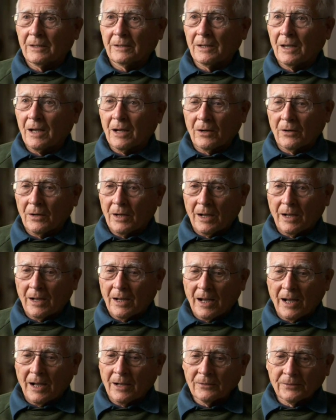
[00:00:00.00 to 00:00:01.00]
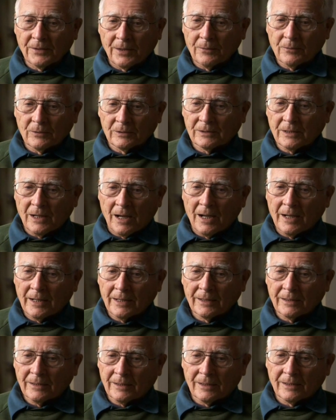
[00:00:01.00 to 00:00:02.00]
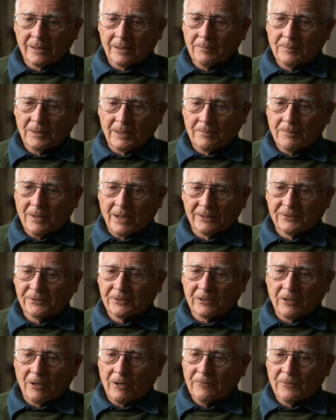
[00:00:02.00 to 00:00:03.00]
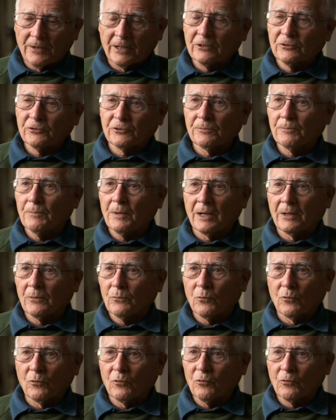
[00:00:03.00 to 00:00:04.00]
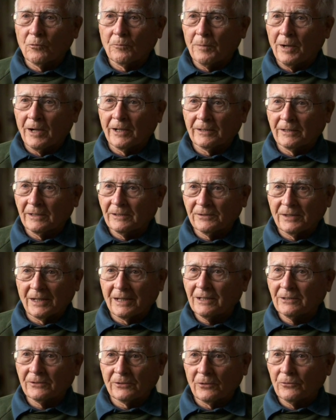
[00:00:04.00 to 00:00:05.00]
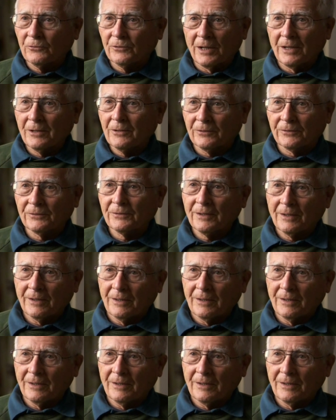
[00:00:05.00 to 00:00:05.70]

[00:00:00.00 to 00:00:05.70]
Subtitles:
Now, how they will die, it'll be by starvation, by war, by disease, who knows?